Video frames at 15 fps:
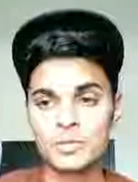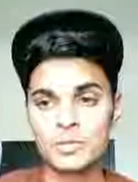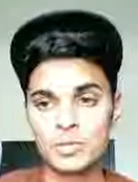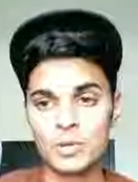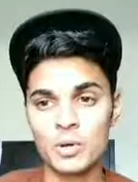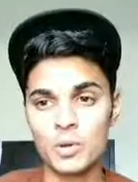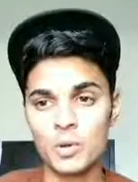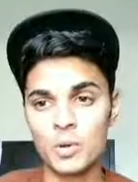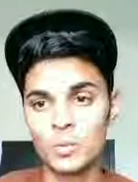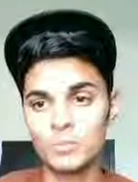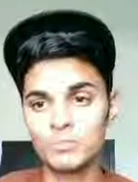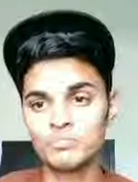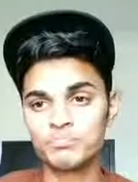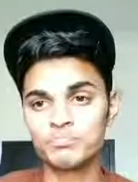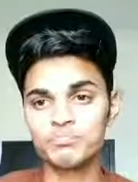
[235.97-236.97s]

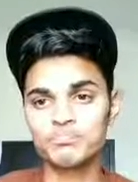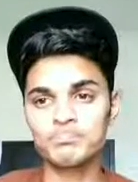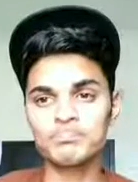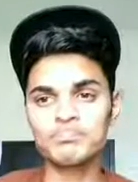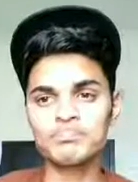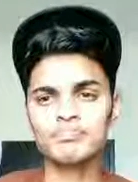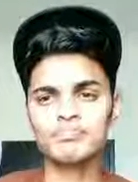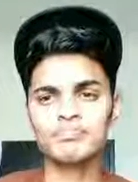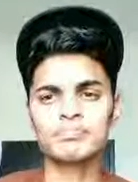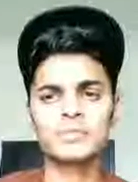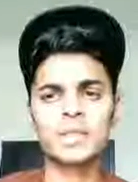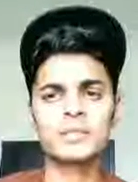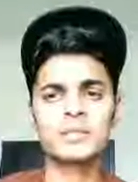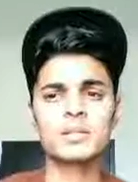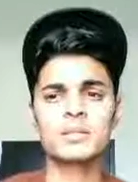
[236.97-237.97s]
So
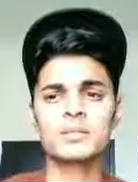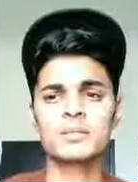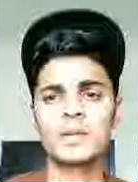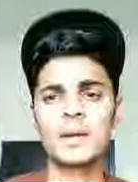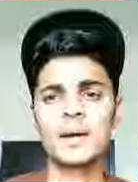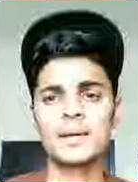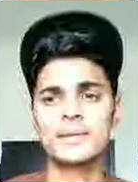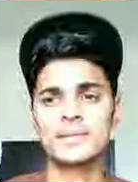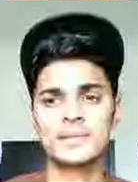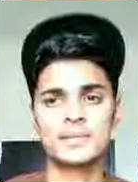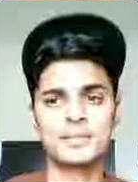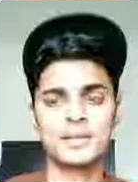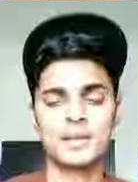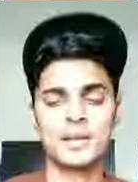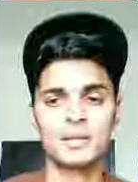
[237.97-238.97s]
that's it,
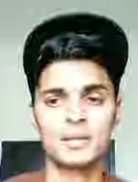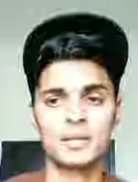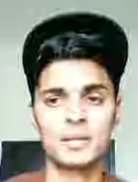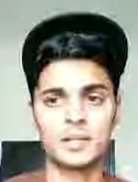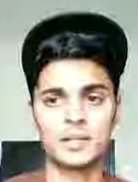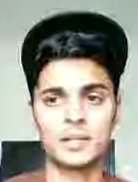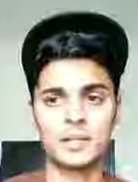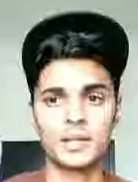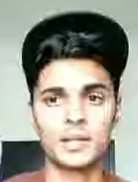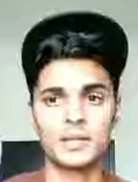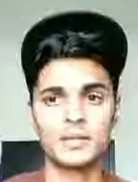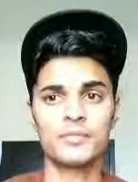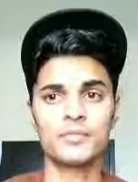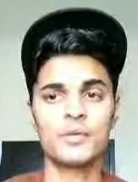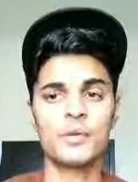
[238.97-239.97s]
guys, I think.
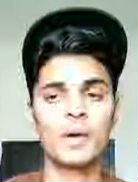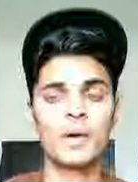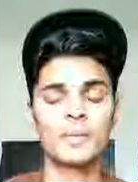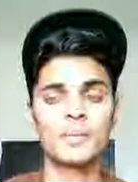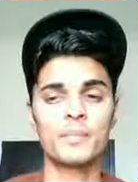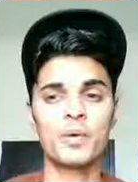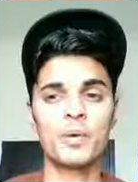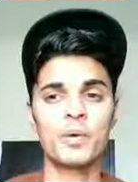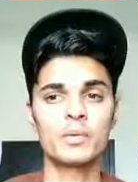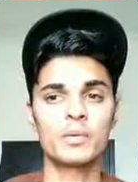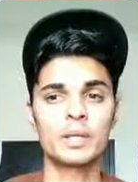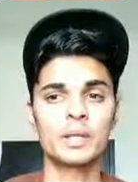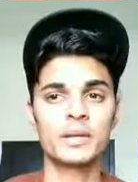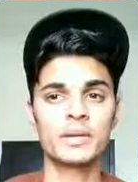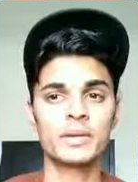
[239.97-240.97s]
And if you want
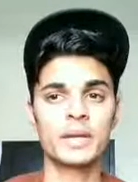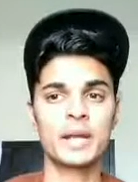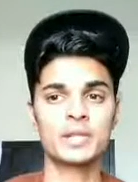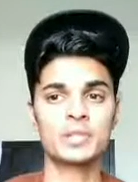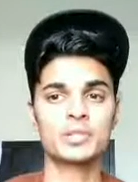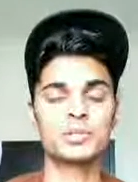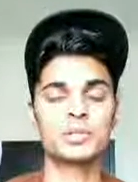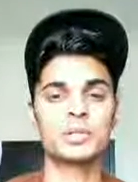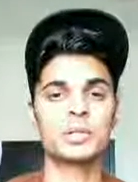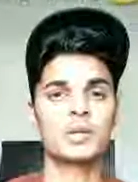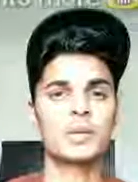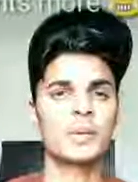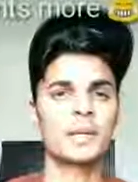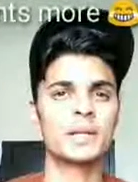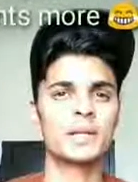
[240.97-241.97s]
more trailer reactions, you
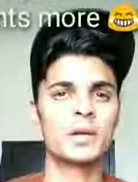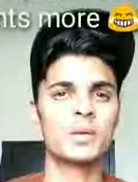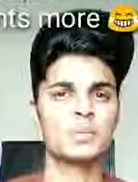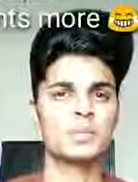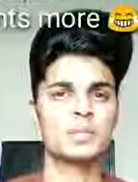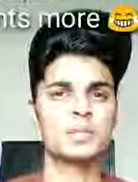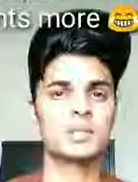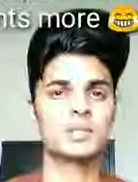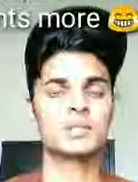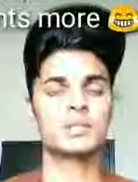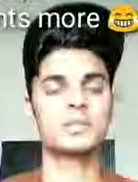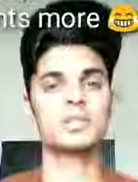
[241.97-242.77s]
can comment down the